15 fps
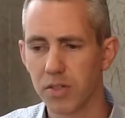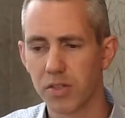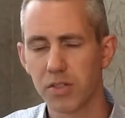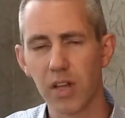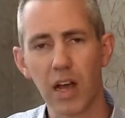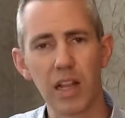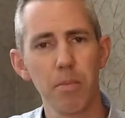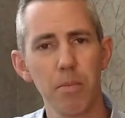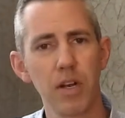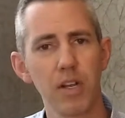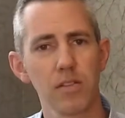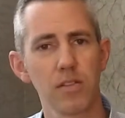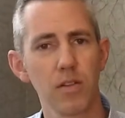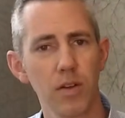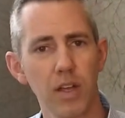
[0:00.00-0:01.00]
Solomon is
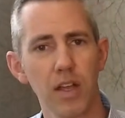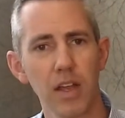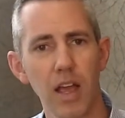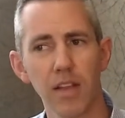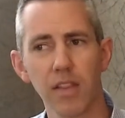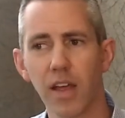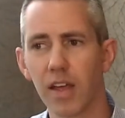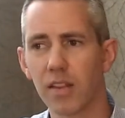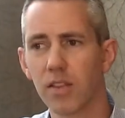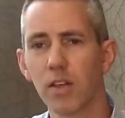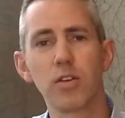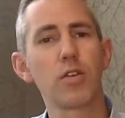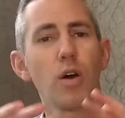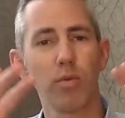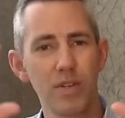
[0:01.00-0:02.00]
looking at like the
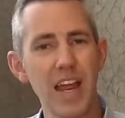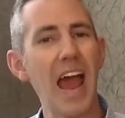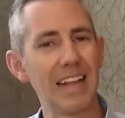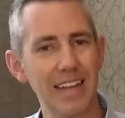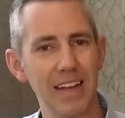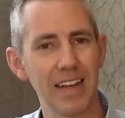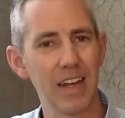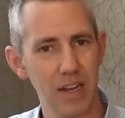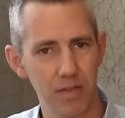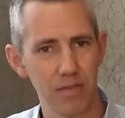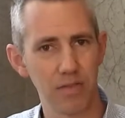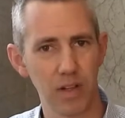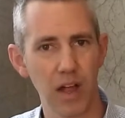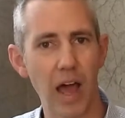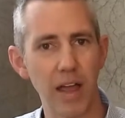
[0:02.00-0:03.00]
totality of
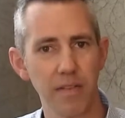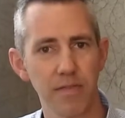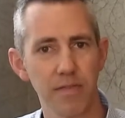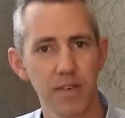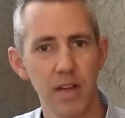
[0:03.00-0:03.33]
life.